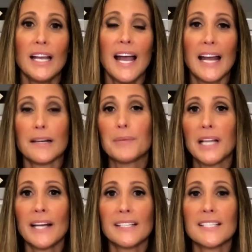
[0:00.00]
For
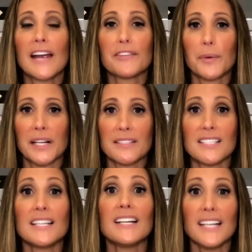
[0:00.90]
Stephanie, it
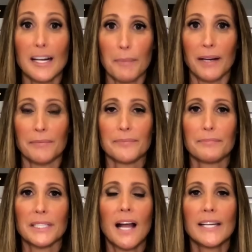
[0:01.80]
felt like another
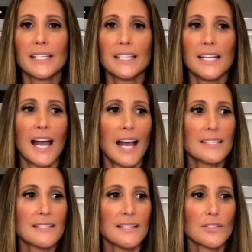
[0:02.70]
attempt to silence
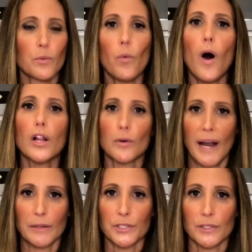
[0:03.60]
her, to
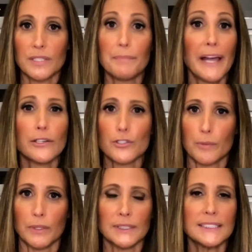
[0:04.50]
discredit her
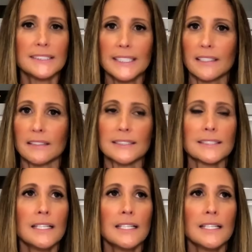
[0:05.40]
experiences and